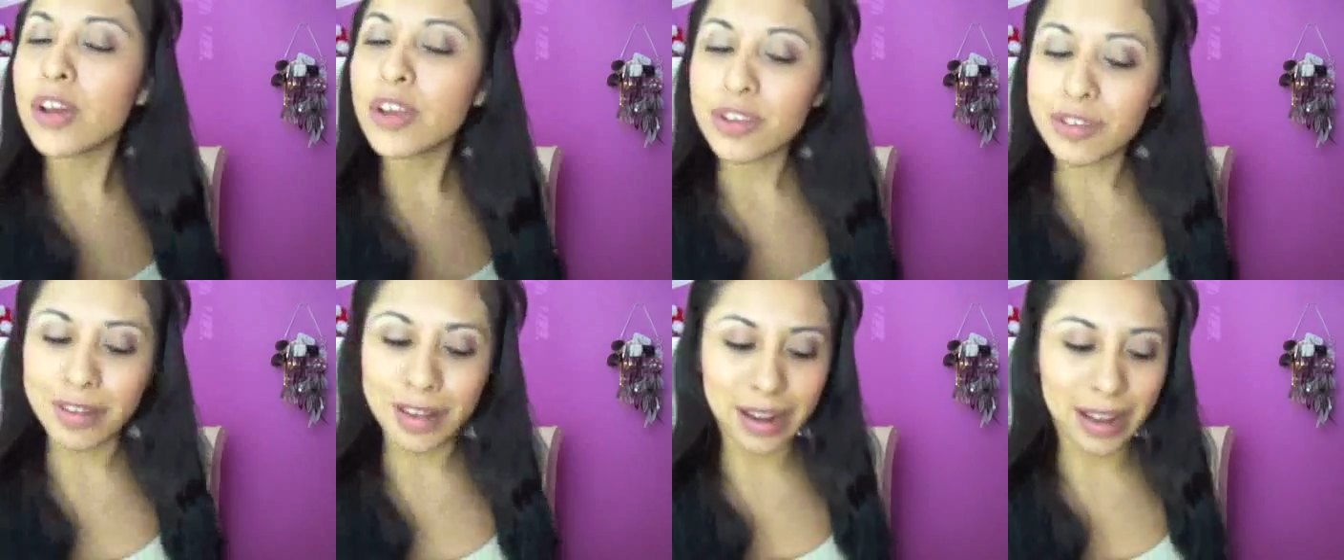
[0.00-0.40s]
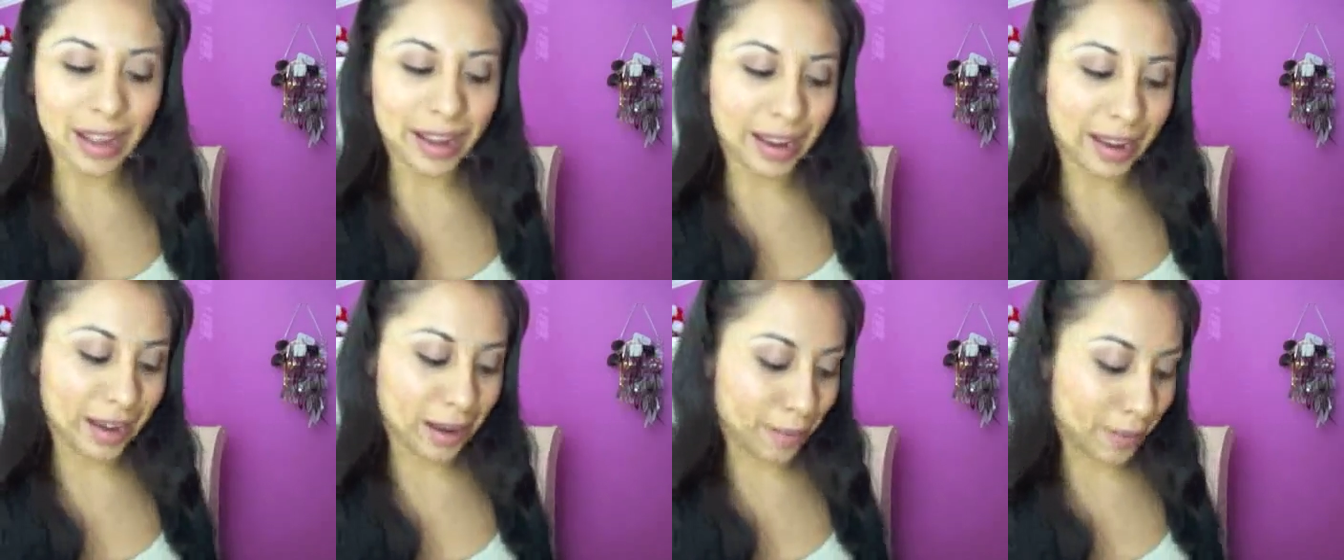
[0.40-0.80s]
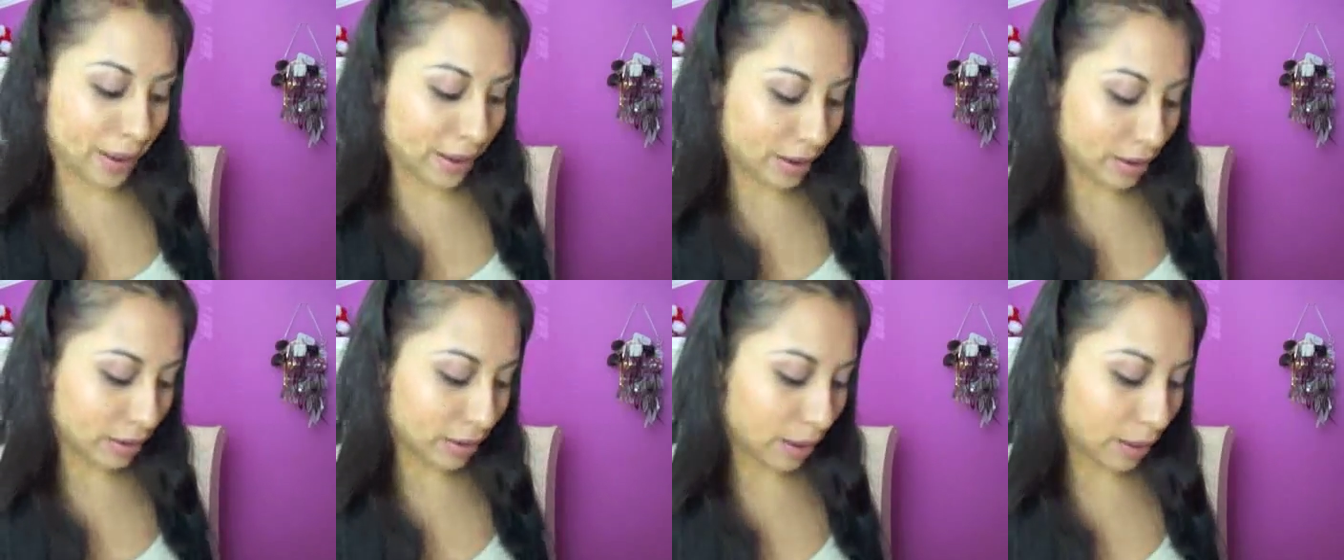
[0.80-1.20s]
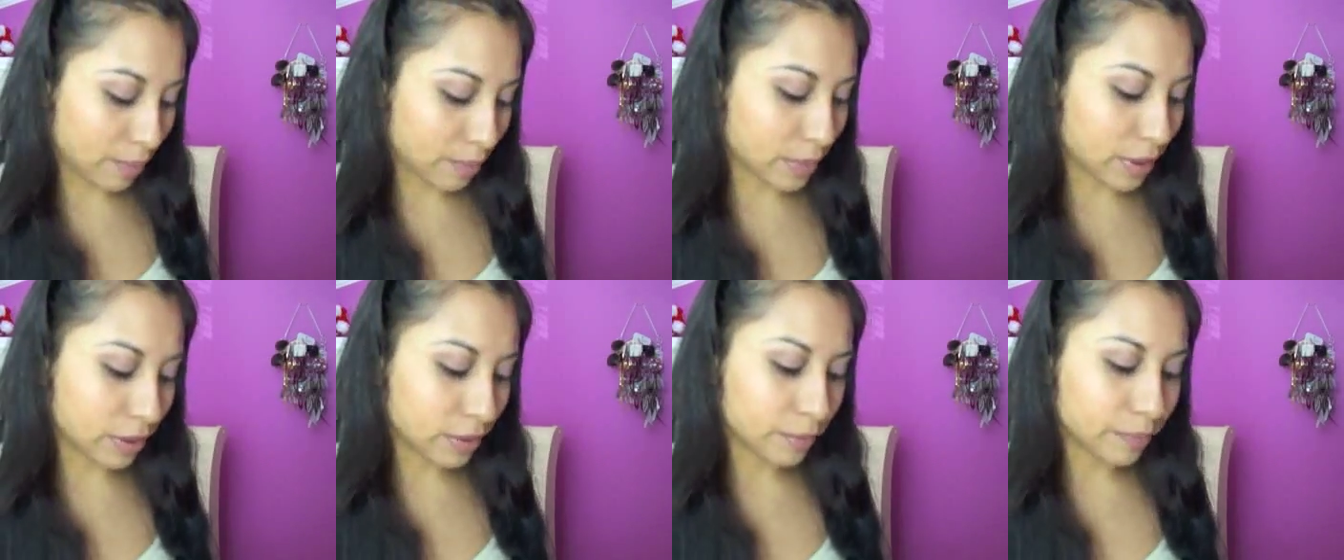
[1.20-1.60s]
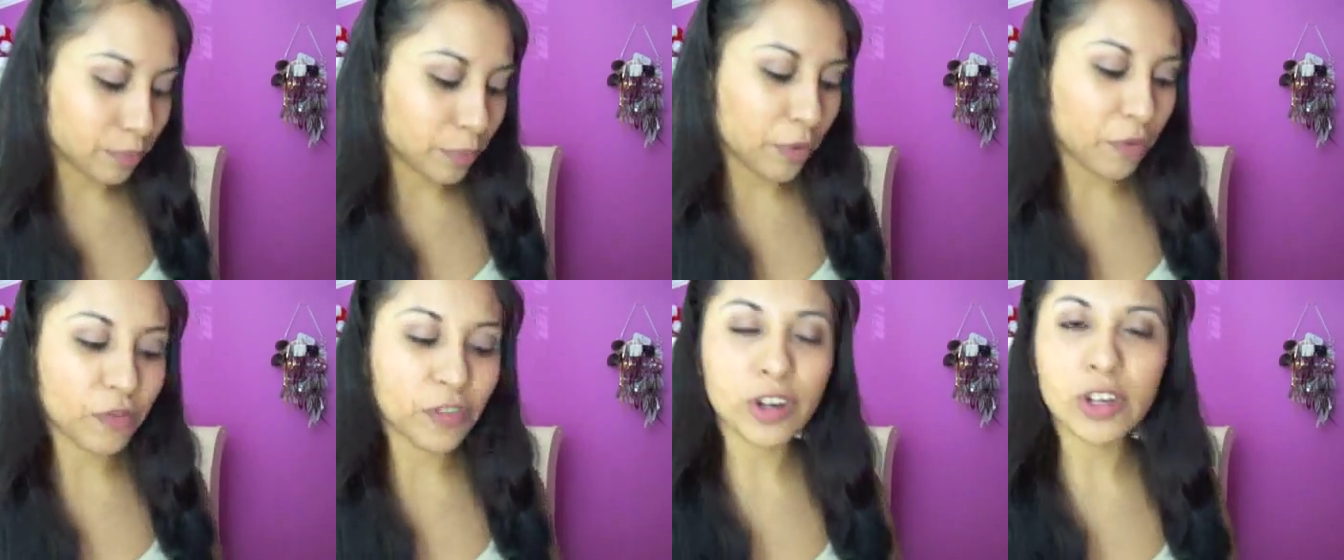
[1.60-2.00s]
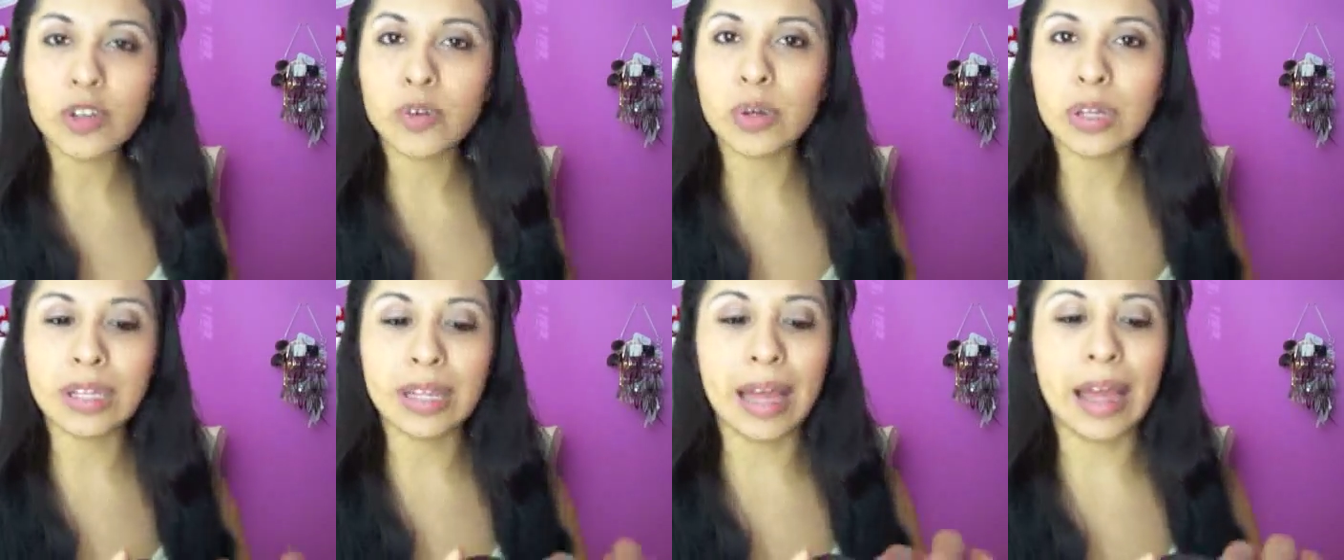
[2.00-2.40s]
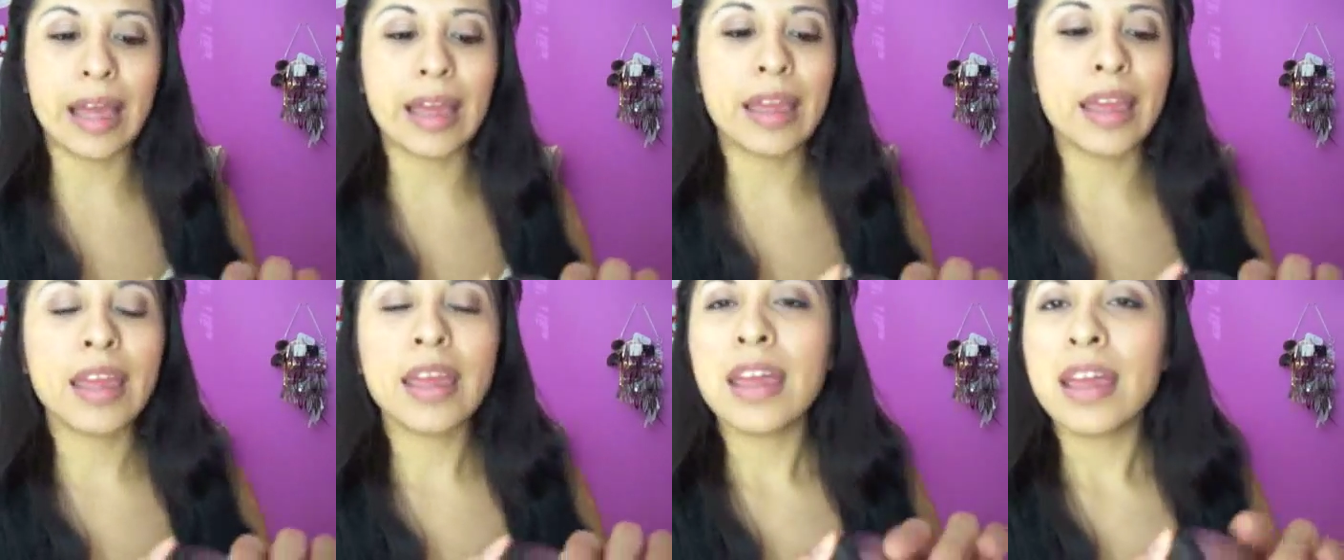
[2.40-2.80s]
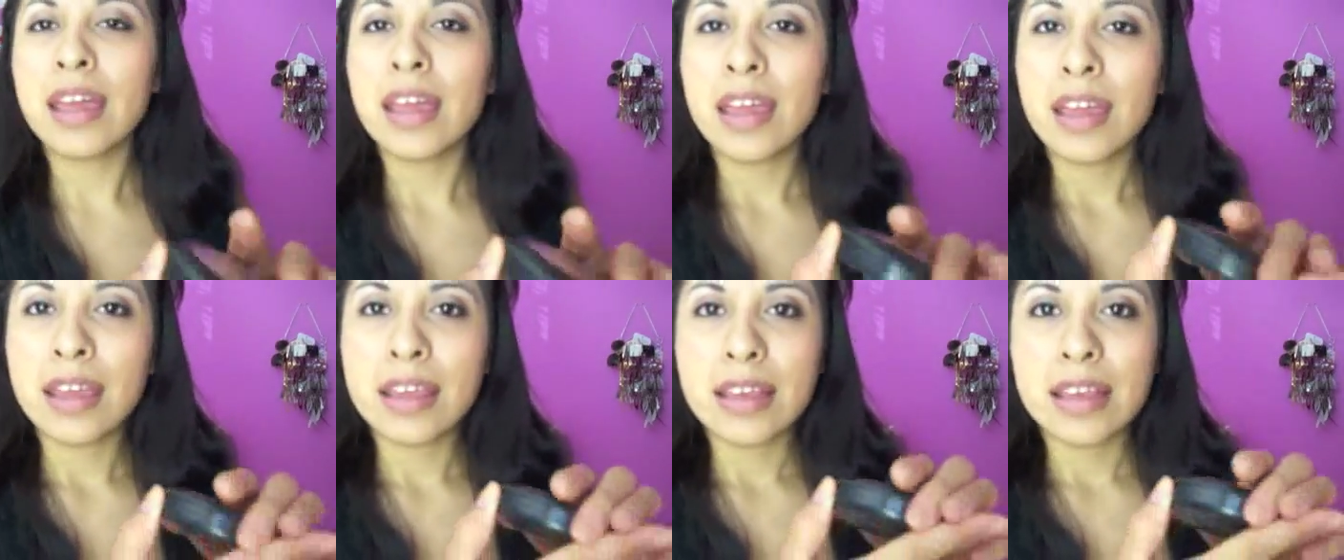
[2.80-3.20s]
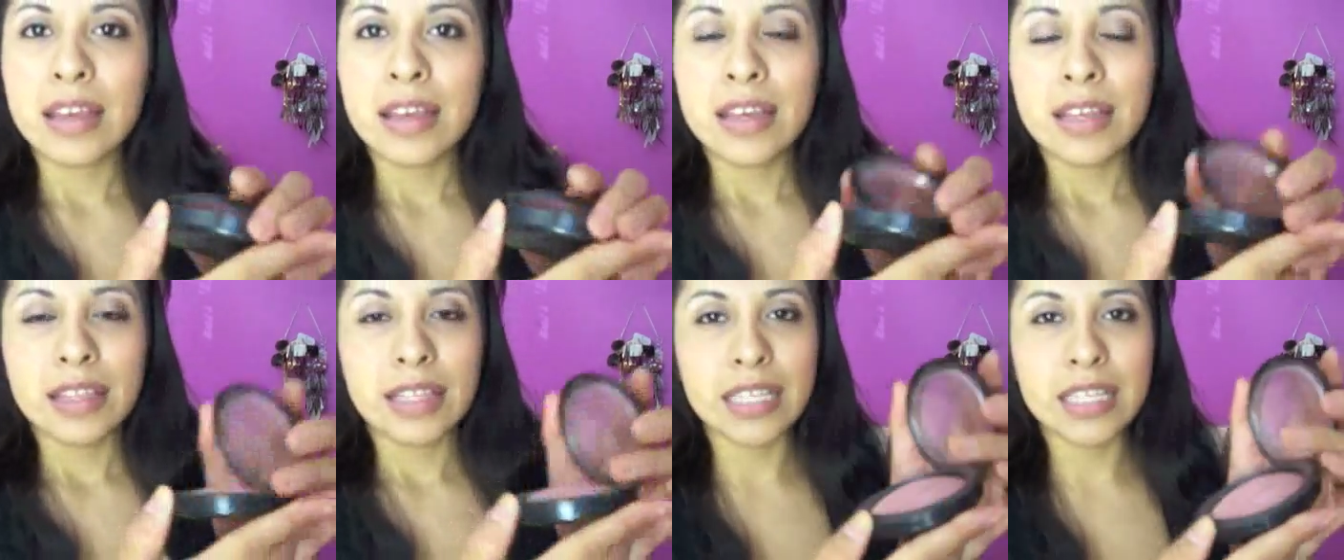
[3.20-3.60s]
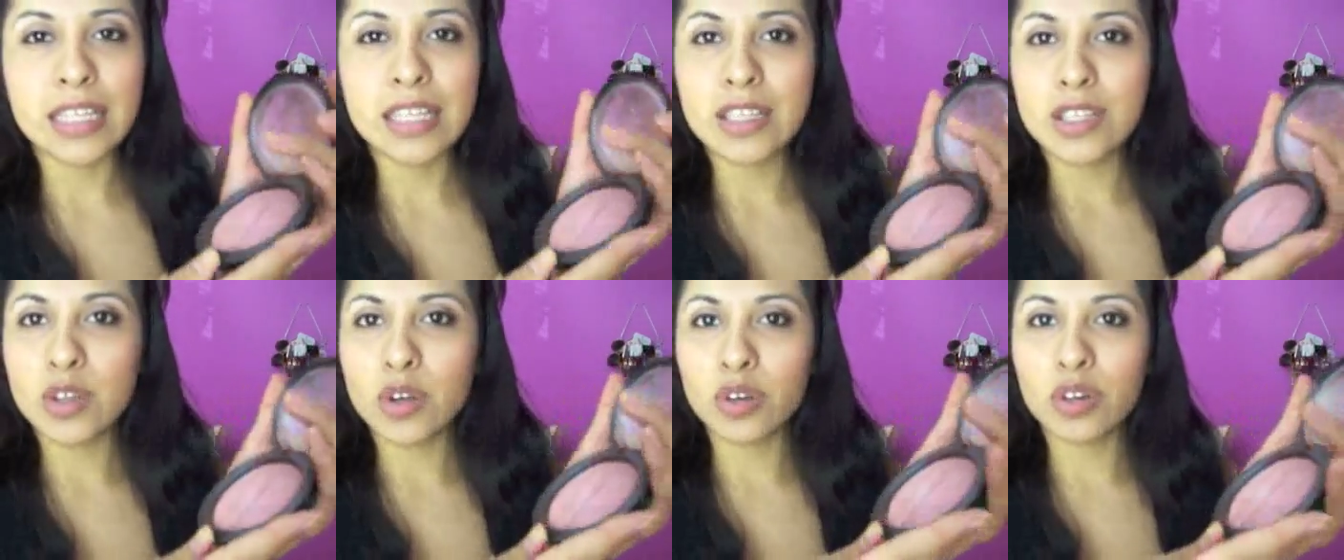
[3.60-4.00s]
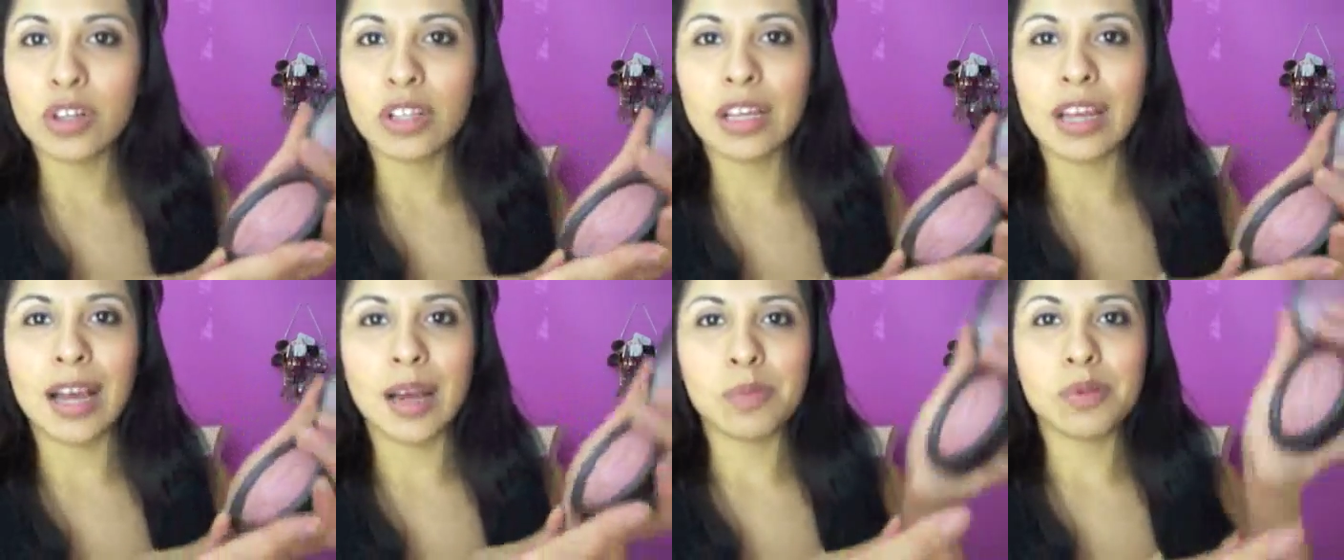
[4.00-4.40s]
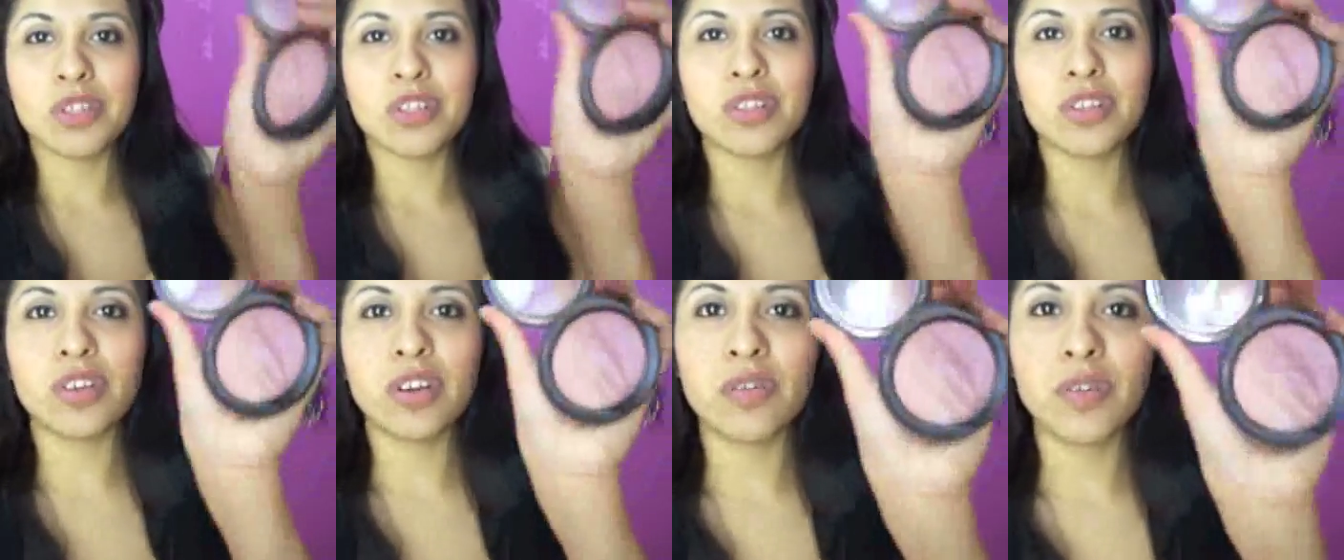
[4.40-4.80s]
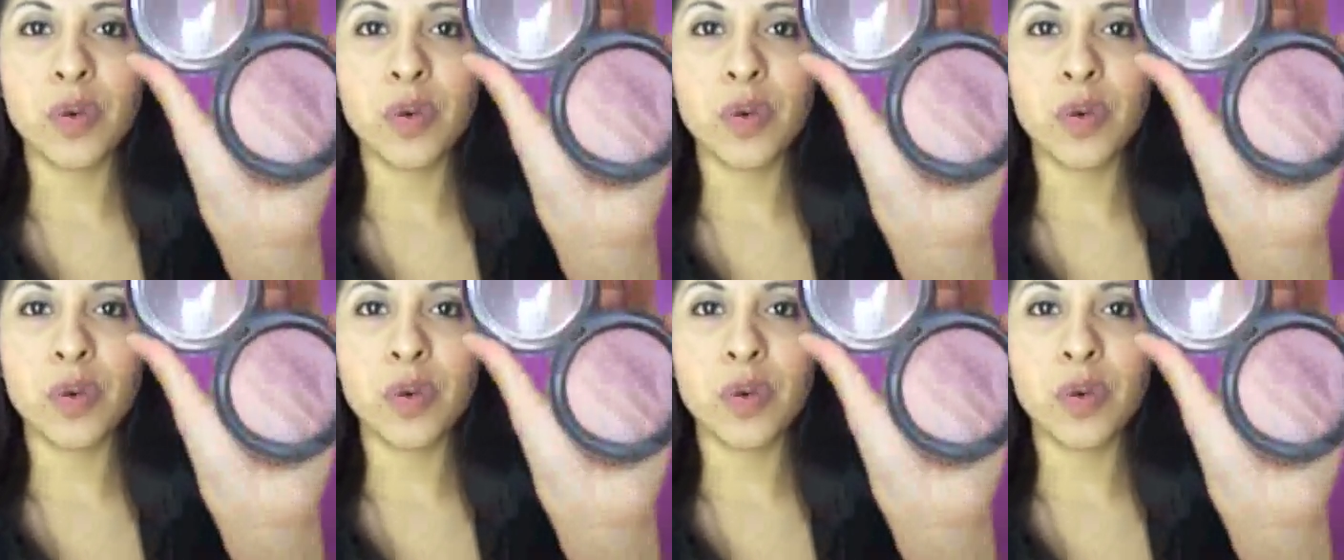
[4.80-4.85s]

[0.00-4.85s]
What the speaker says: So I got kind of mad at that. But before doing that, this is totally optional.